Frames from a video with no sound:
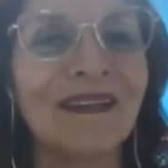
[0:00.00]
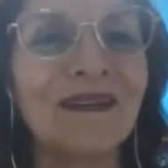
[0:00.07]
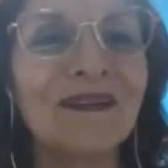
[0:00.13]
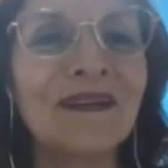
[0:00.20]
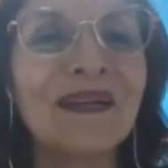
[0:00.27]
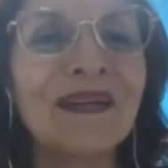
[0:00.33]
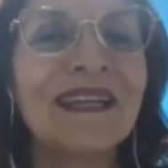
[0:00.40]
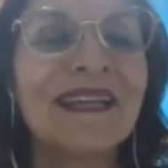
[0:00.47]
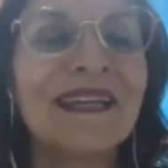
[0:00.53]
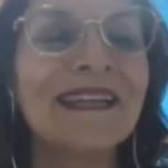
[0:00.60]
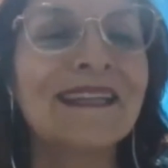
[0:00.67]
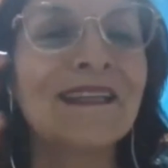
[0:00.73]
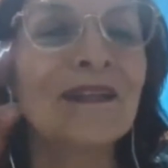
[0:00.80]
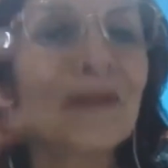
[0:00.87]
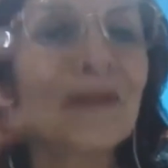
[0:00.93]
no?
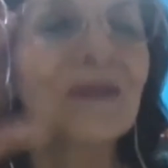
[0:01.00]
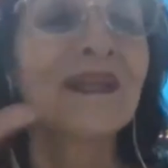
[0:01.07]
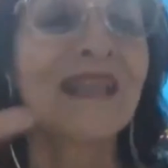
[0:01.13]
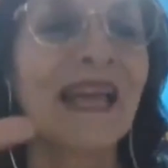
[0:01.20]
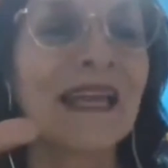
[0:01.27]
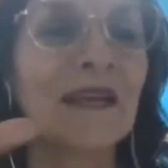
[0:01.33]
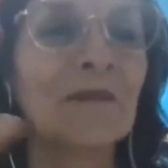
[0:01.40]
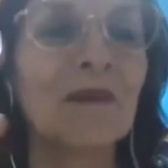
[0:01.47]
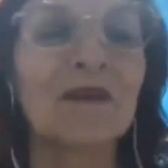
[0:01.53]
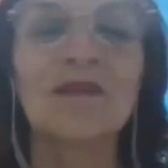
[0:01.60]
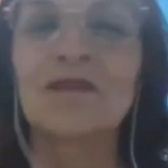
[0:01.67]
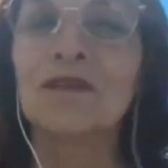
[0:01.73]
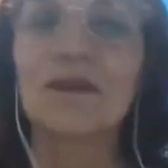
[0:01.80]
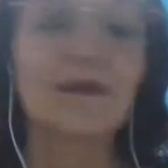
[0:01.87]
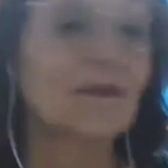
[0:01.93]
It looked like it was
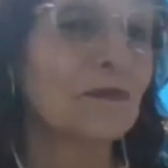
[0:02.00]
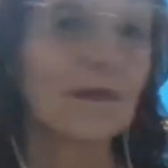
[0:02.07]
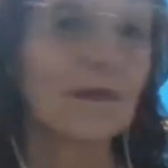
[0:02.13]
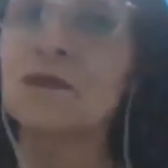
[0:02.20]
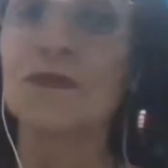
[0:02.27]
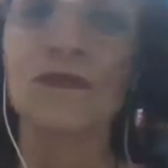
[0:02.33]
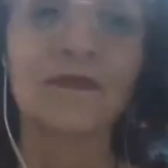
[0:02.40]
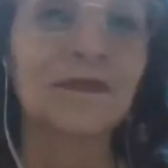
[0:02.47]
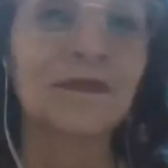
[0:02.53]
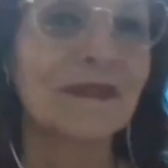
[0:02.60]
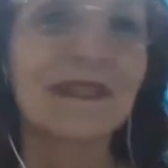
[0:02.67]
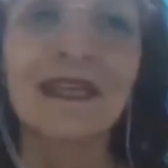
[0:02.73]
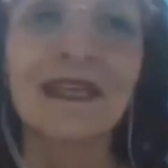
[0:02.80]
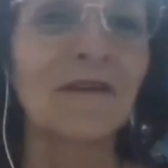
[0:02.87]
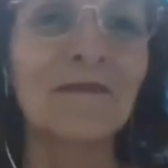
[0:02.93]
sort of, oof,
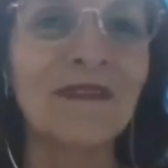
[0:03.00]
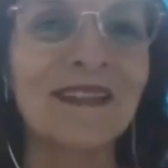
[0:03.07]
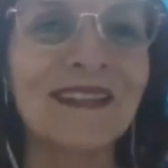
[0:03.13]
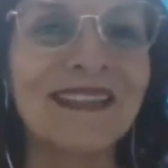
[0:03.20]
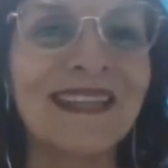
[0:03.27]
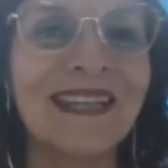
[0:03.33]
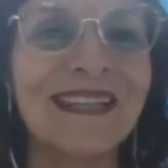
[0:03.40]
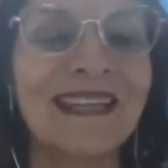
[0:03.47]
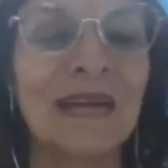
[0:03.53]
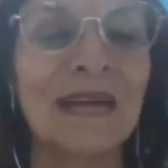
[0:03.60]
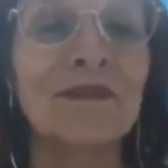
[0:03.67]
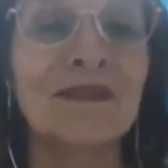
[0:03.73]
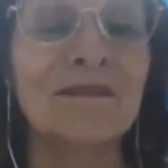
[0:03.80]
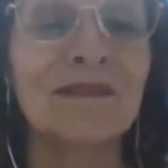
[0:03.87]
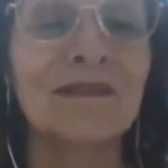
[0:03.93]
the repente,
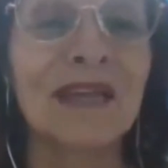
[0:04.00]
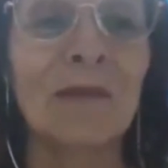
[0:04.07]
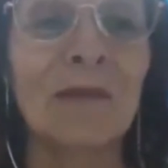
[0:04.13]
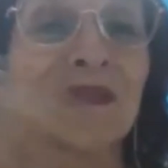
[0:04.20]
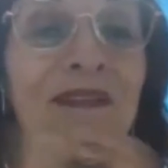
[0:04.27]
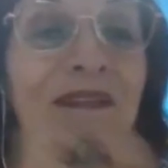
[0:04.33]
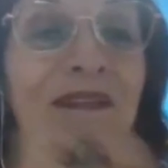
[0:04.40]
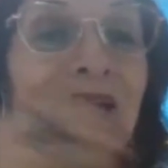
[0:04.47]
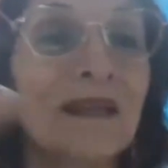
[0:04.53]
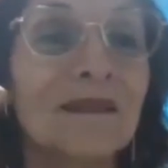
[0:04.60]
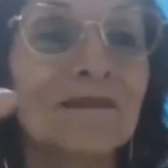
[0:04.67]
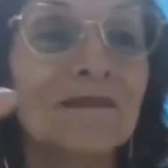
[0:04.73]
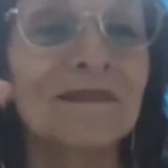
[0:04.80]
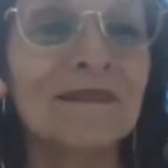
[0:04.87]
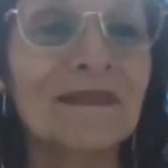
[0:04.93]
something happened
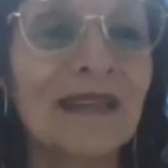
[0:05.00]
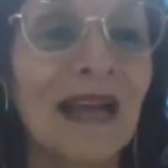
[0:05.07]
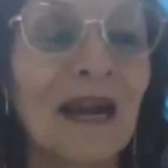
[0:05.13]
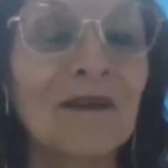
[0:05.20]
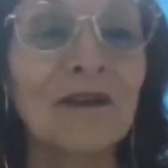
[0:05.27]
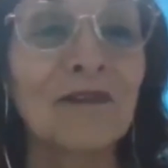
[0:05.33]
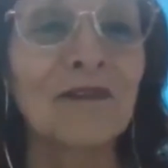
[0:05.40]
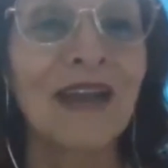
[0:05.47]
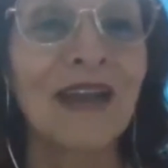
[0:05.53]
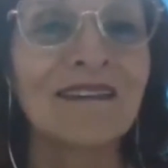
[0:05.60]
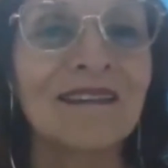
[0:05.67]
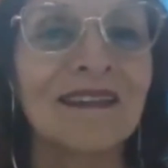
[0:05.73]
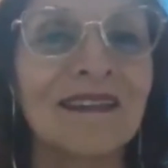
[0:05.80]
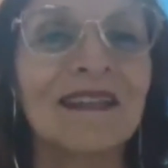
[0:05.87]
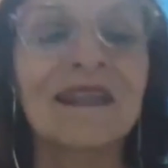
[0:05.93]
out of
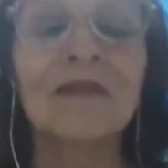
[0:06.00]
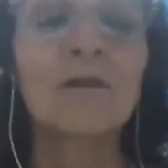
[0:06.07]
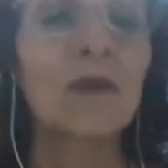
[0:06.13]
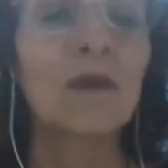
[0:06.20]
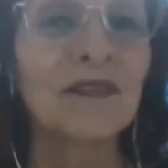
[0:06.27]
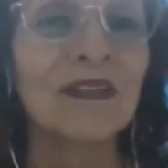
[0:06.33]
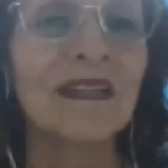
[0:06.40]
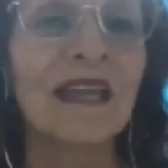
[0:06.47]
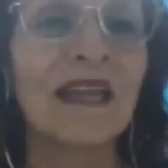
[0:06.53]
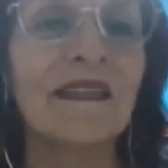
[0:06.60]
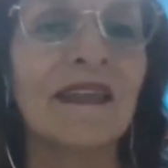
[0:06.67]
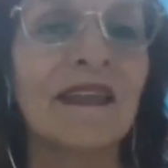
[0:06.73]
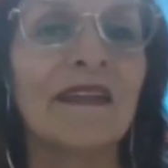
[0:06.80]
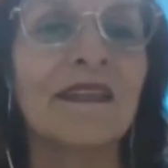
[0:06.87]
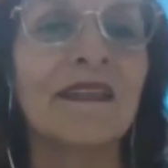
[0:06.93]
nothing. It wasn't like
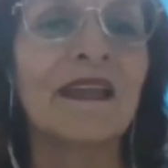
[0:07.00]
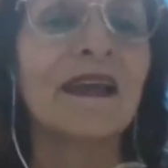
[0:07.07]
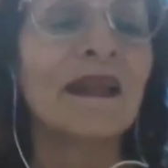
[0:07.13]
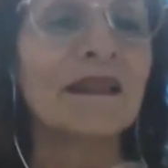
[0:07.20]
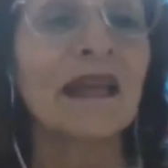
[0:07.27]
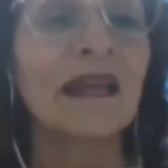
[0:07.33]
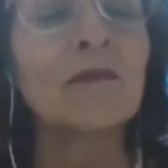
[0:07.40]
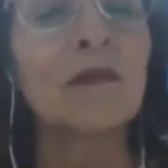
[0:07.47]
that. That's